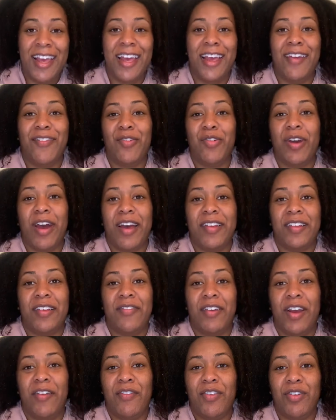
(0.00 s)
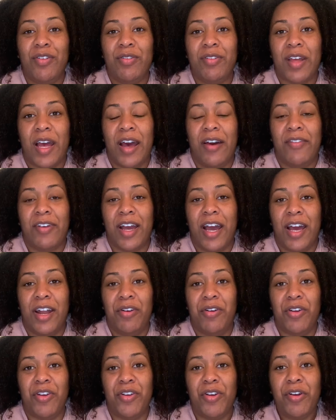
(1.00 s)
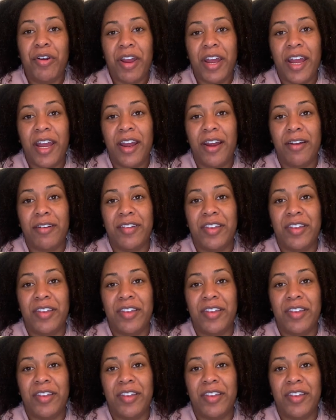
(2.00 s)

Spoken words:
If you guys have ever used avocado in your hair,